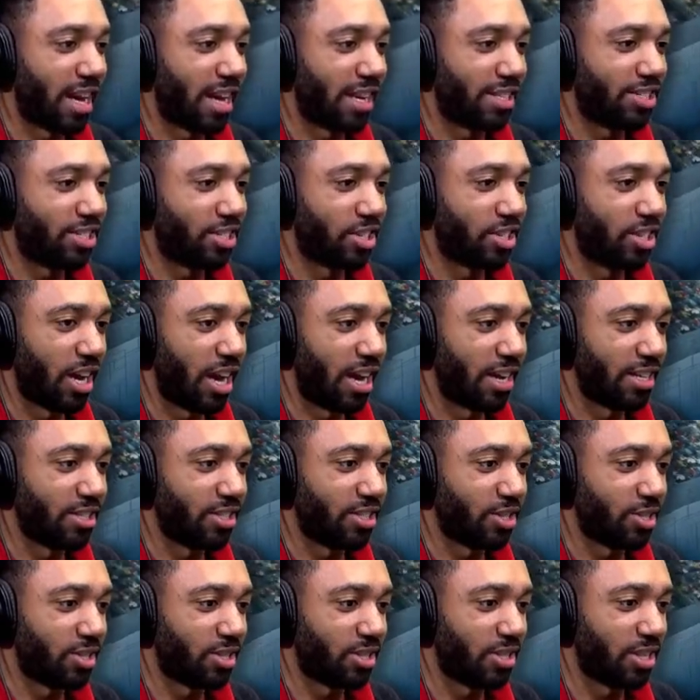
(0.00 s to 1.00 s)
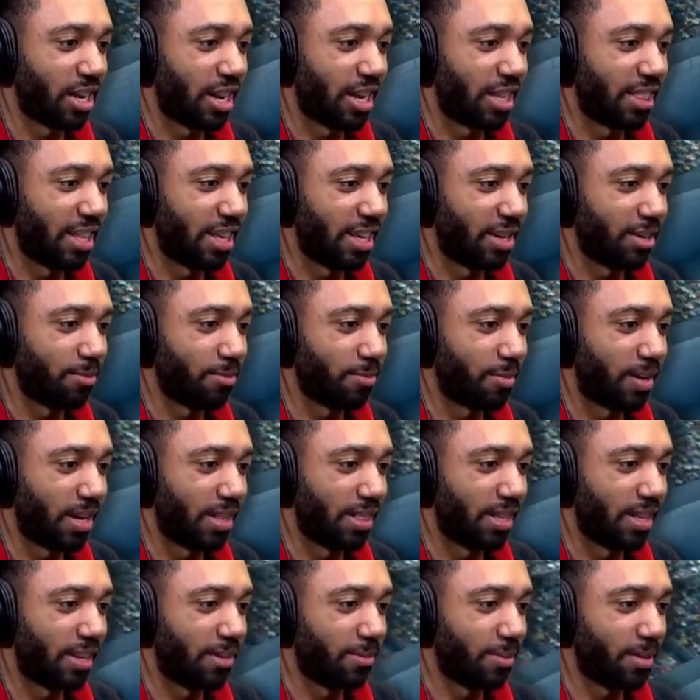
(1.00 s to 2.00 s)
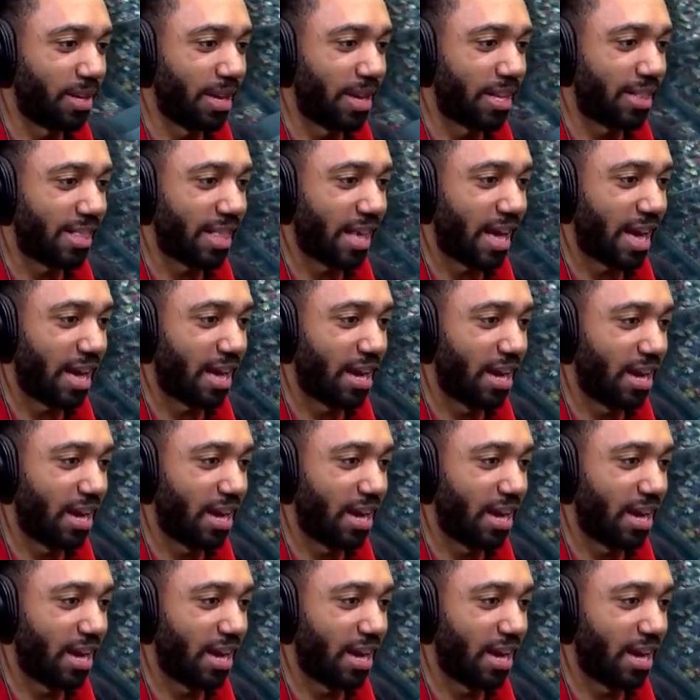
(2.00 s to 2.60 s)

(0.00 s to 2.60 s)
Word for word: I shouldn't I just I let him I let him get that.